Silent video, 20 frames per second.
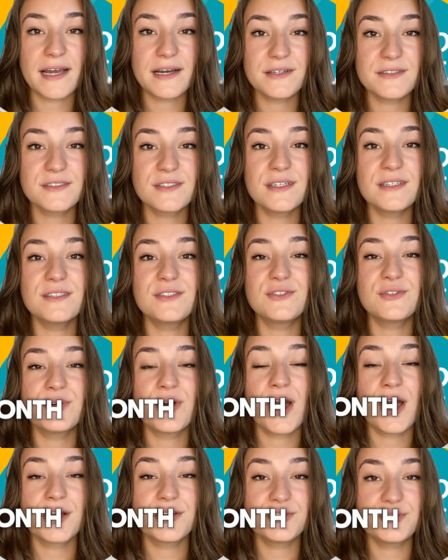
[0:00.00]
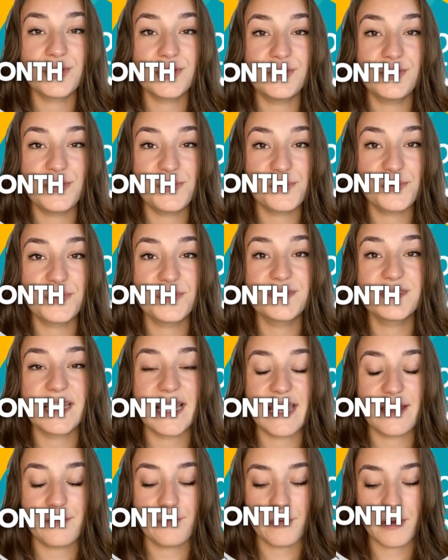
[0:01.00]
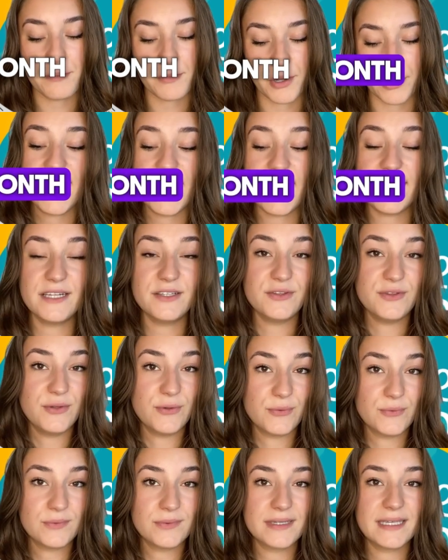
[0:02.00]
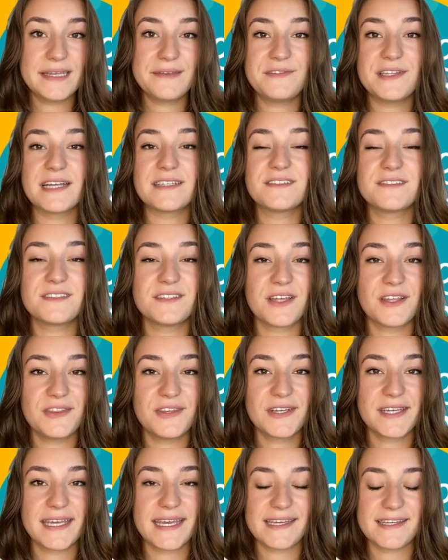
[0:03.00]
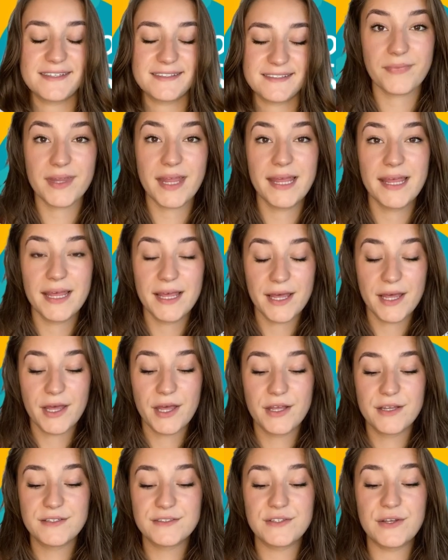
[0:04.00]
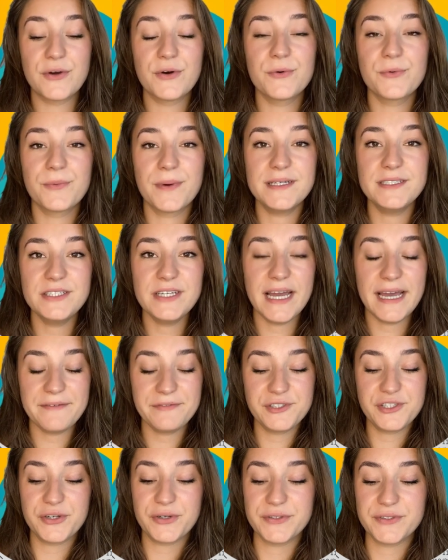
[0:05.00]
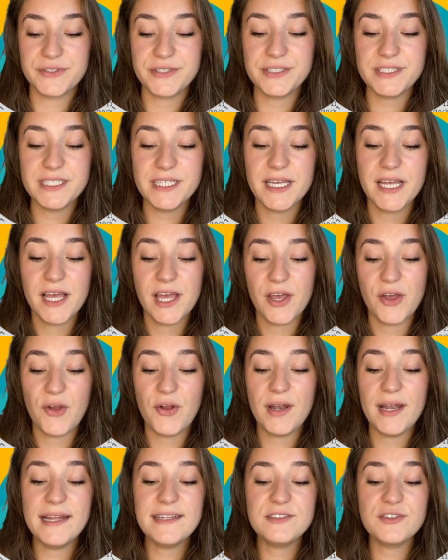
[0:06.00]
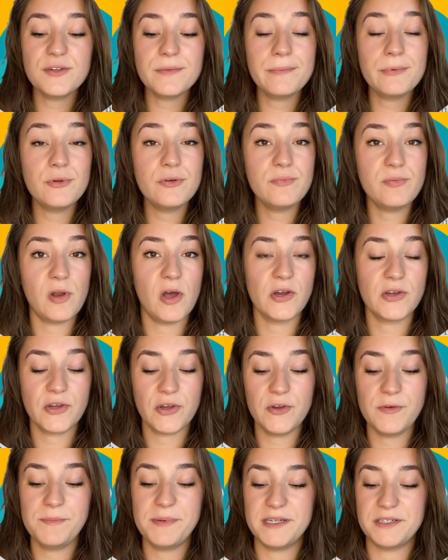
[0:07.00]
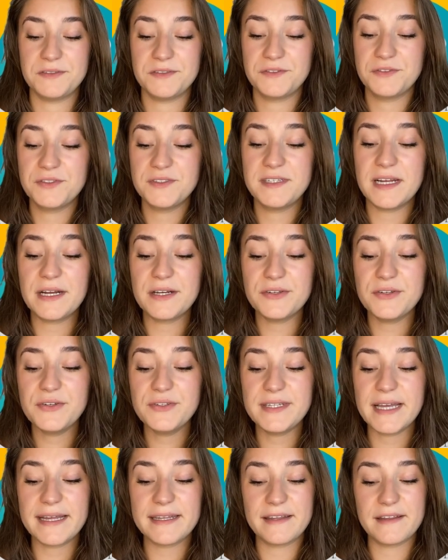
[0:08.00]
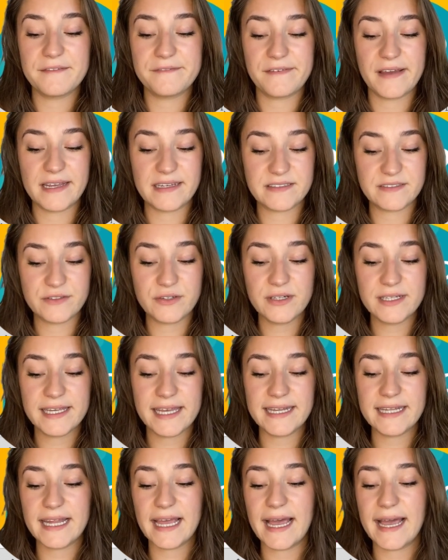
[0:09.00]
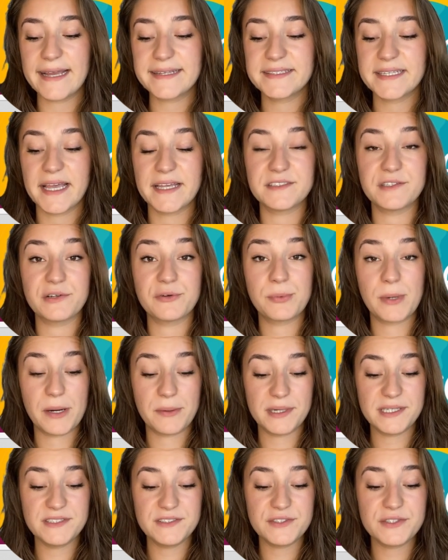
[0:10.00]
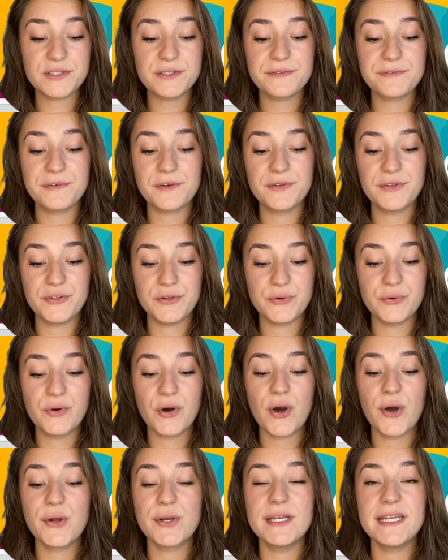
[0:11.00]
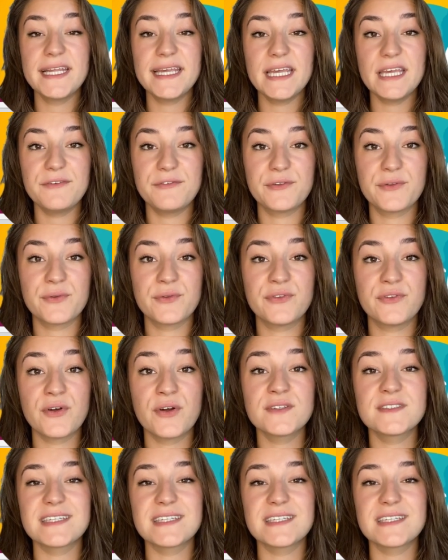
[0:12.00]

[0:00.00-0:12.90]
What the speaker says: 1,200 euros every month, and No if that's not the case. So when you have chosen, a little blue block appears to tell you that Visale can act as a guarantor for you only if you don't